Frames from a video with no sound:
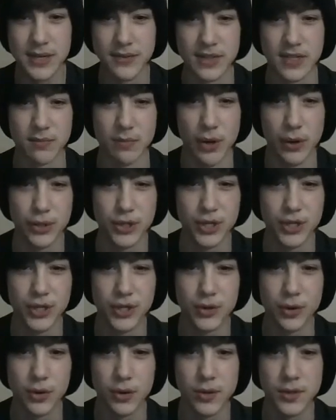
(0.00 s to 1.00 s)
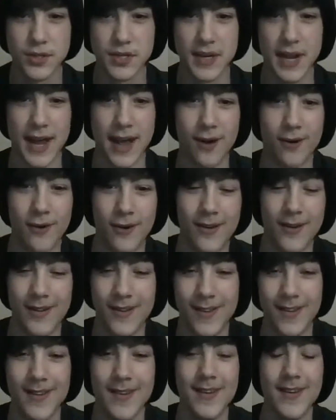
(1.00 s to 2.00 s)
of its motion controls and how
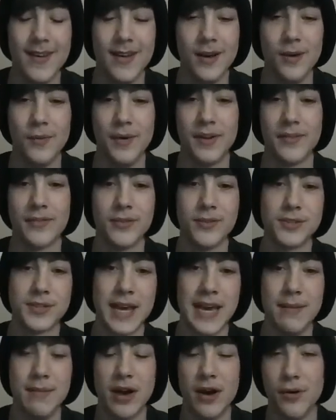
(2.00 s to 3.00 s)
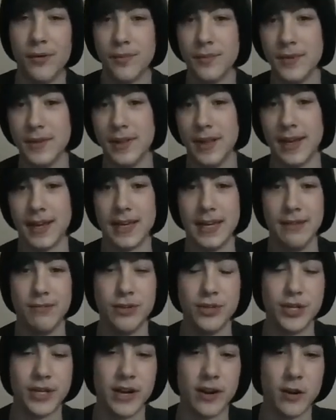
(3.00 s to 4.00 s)
when it first came out, like
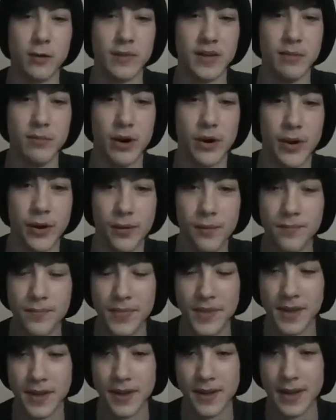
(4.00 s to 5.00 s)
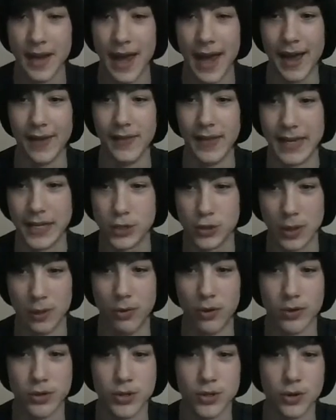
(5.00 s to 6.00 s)
even Shigeru Miyamoto had like
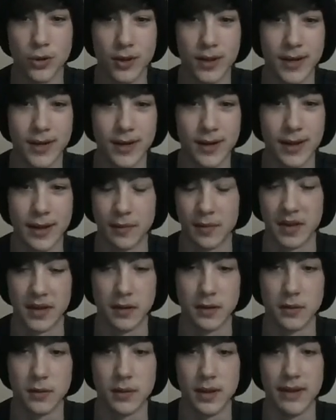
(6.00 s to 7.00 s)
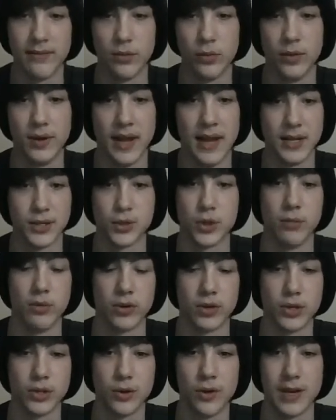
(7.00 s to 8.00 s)
trouble controlling it. I mean, everyone has trouble
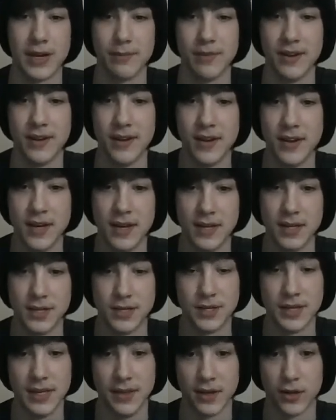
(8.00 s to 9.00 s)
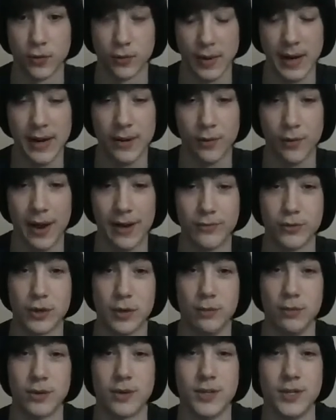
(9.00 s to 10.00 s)
controlling it, but to see the creator have
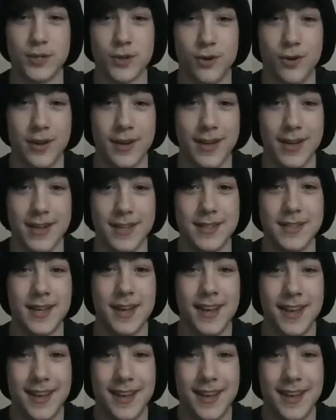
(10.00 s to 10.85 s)
trouble controlling it is